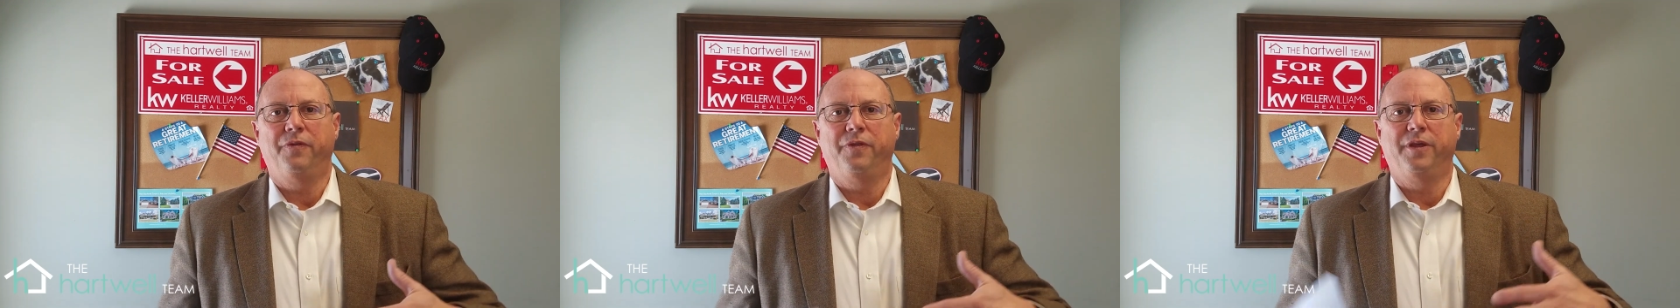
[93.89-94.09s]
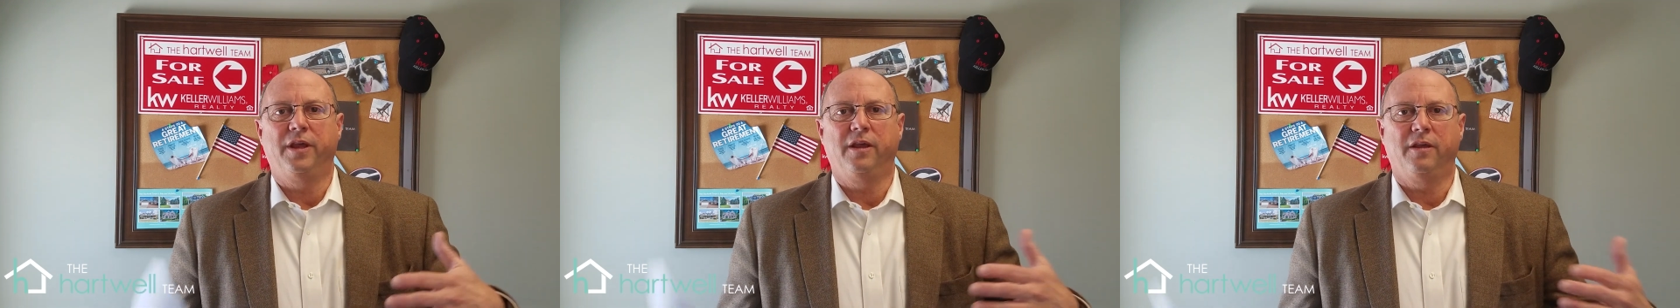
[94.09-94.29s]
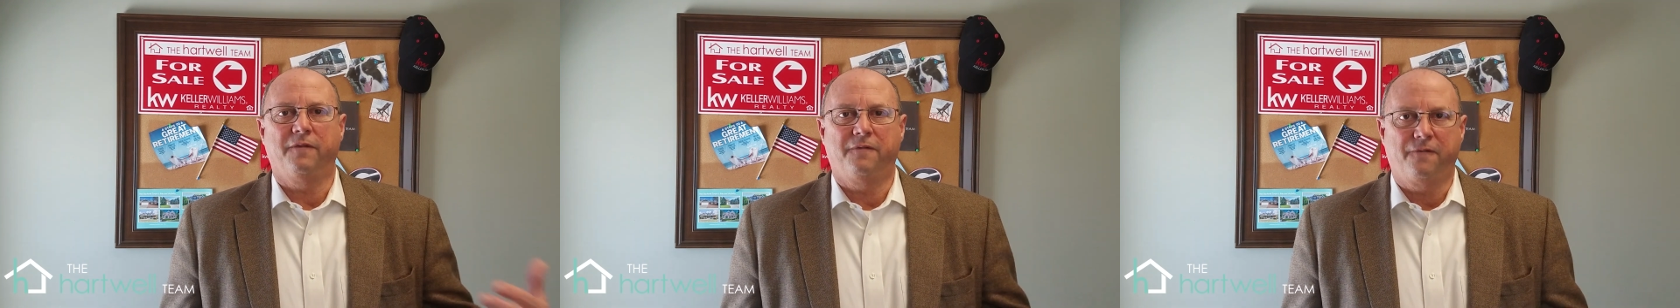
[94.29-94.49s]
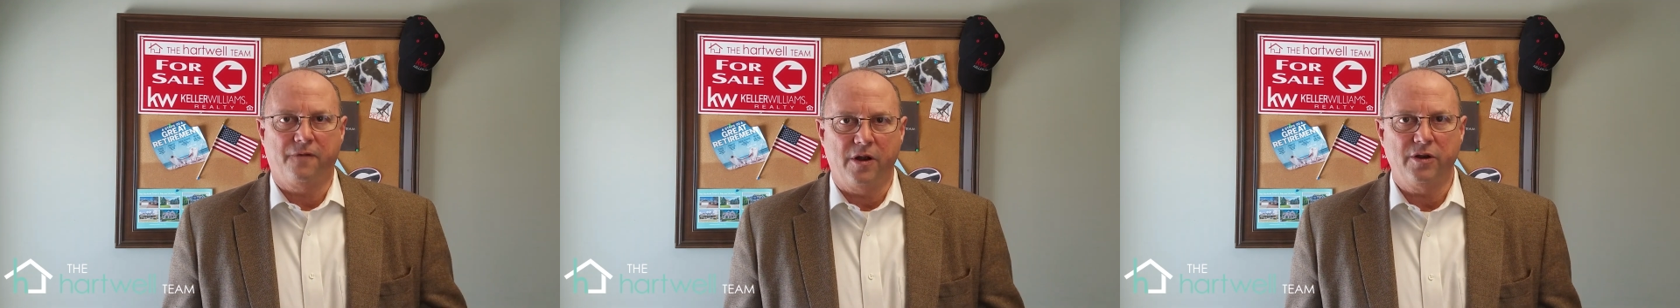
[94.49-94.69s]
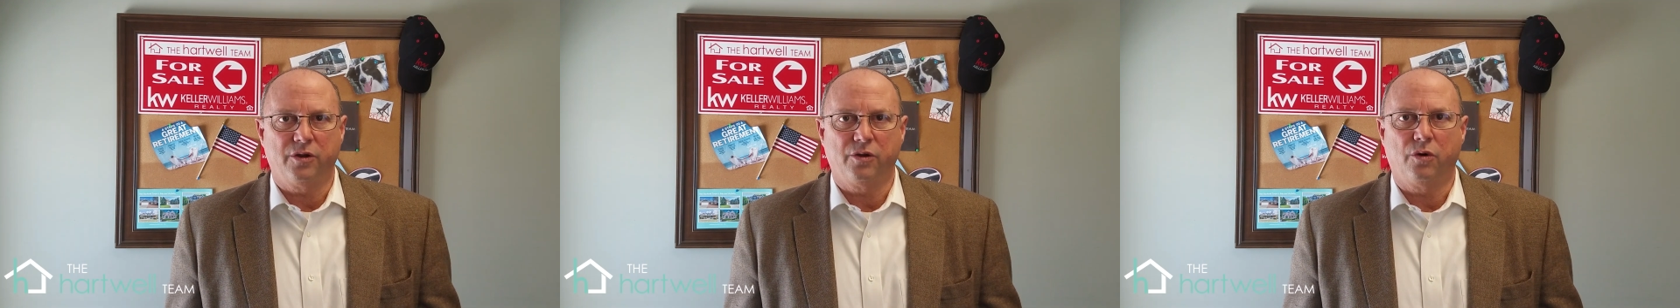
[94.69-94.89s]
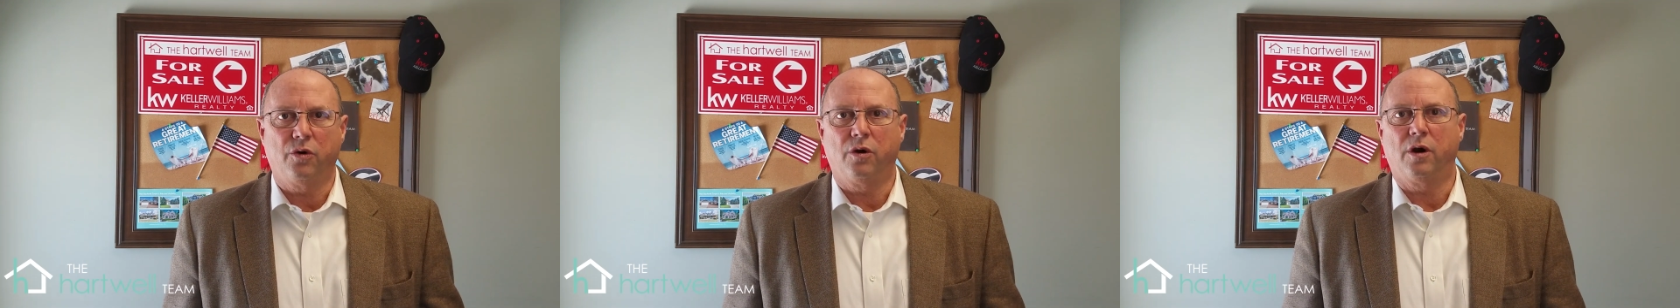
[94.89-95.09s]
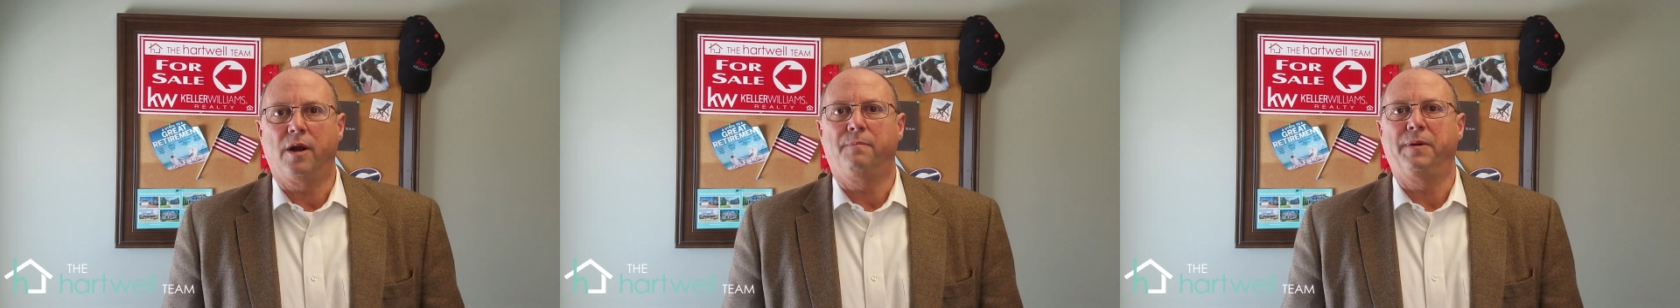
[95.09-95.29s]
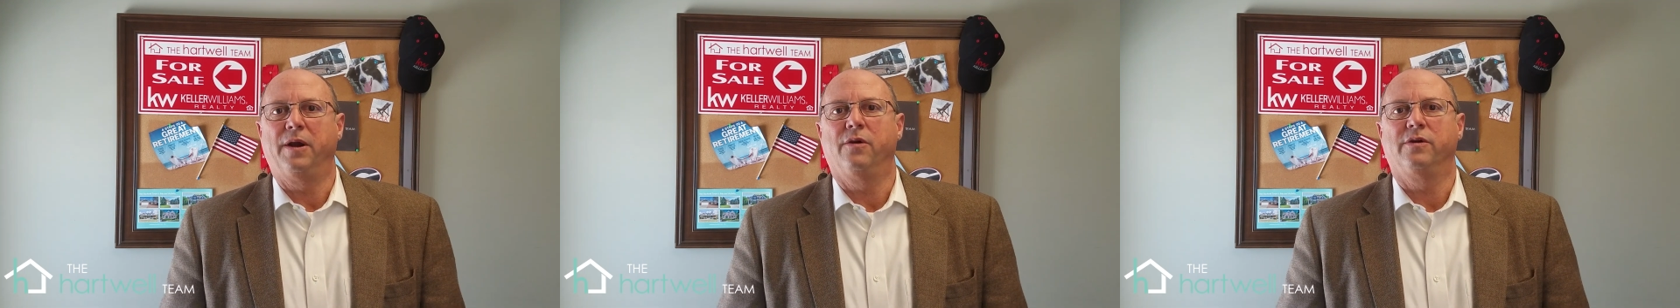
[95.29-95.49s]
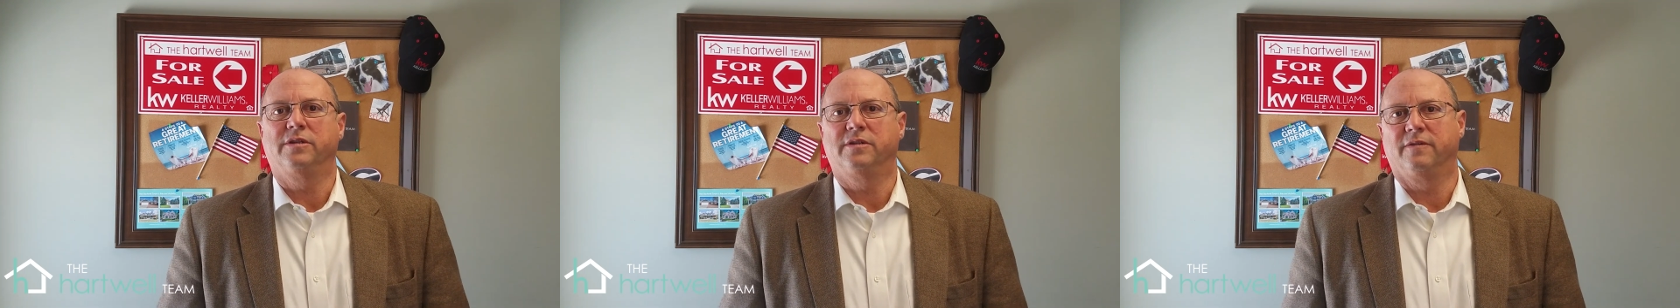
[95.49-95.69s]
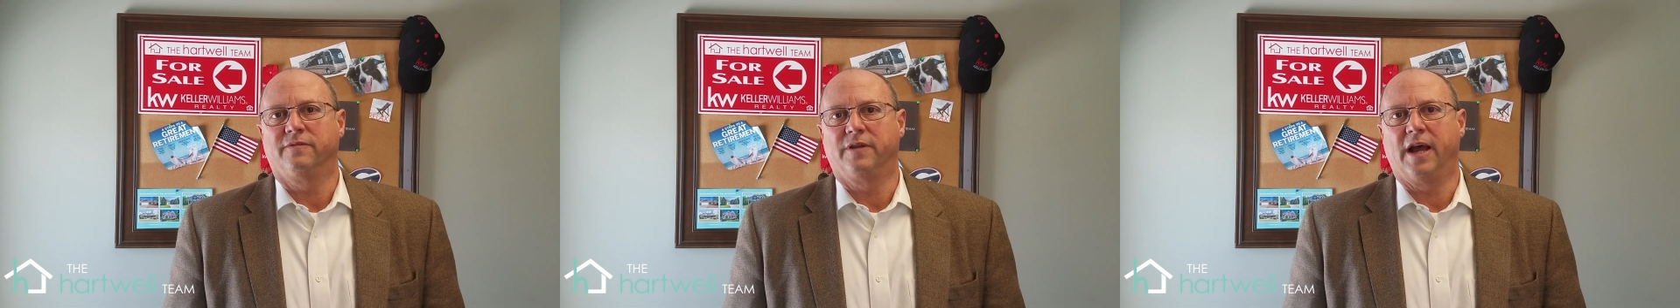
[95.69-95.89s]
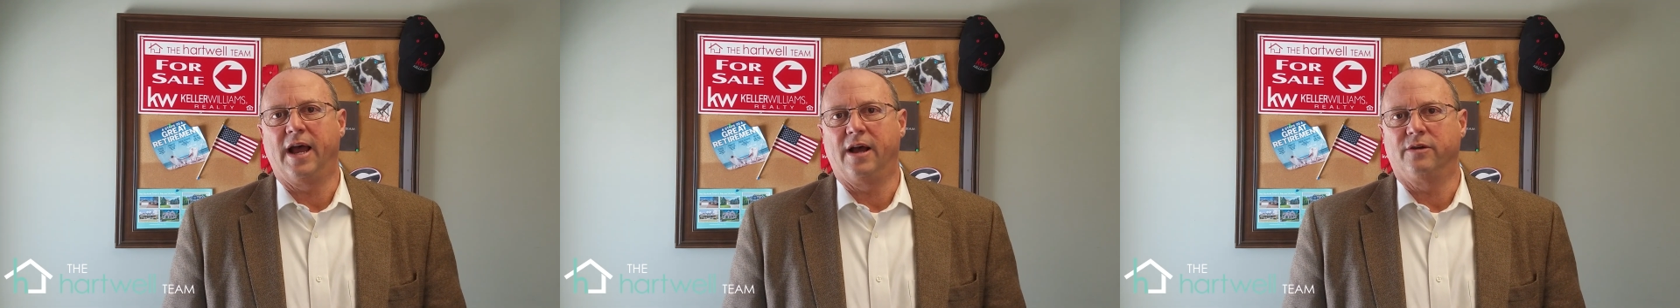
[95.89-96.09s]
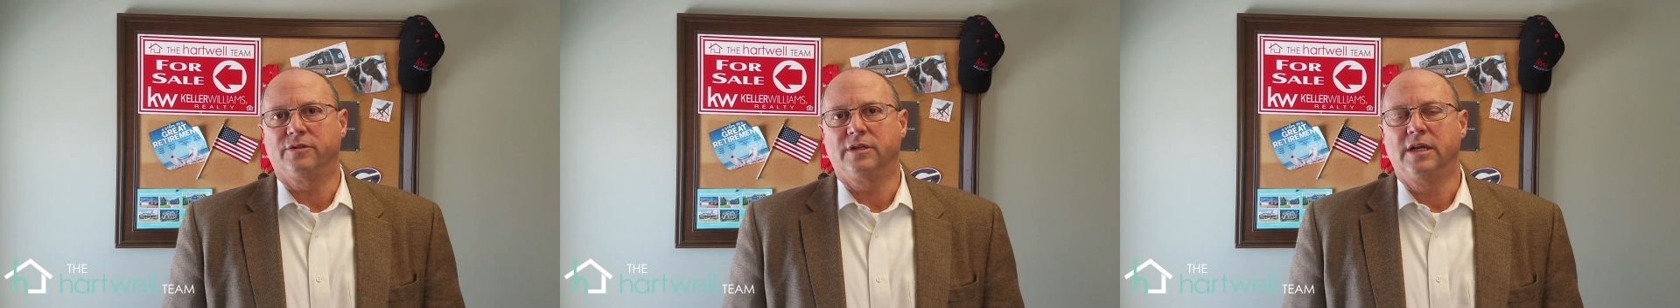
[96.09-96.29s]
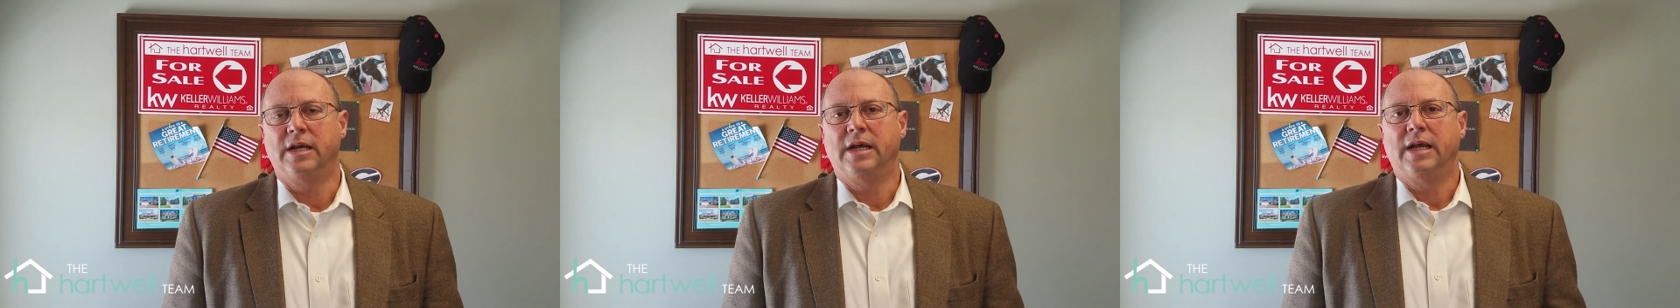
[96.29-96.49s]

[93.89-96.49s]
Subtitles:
the front door appearance of the house.